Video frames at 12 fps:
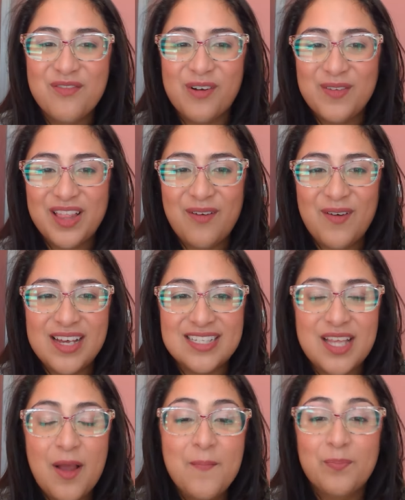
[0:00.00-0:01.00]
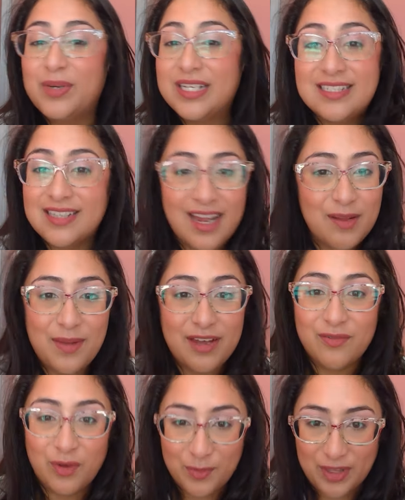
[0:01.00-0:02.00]
formula-wise, but it's not a
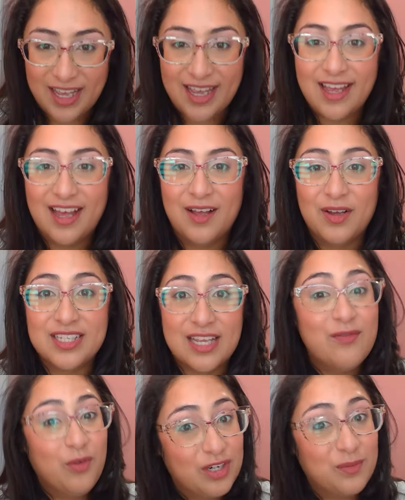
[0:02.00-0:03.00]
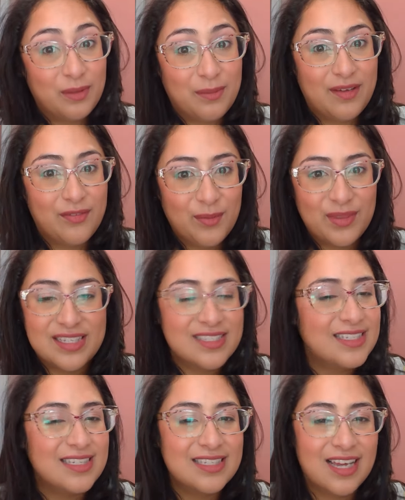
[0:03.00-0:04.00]
bad formula, because I've worked with bad formulas.
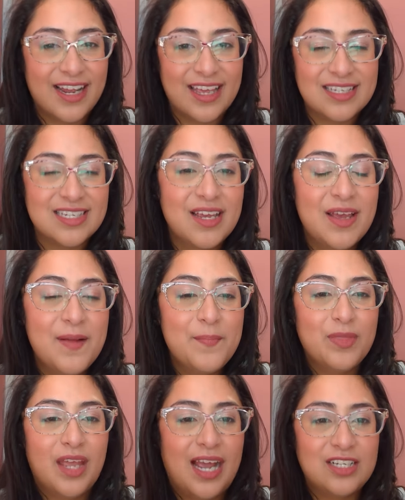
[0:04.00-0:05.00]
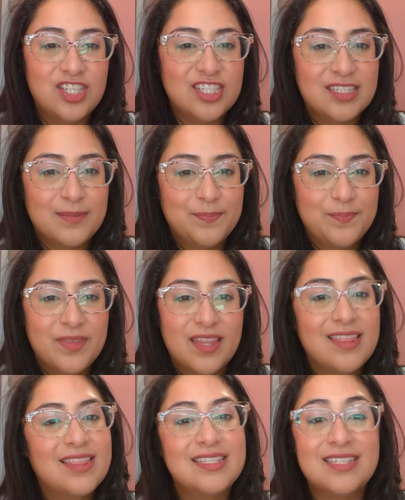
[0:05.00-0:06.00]
This is not it.
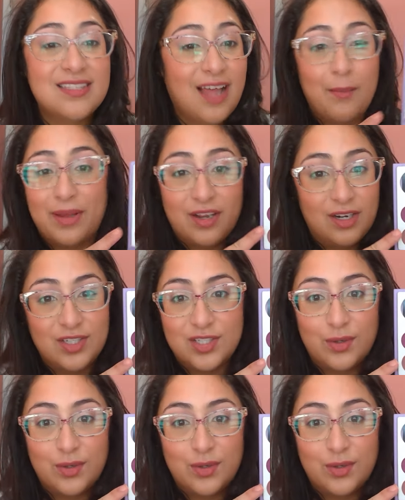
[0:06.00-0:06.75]
This is not my color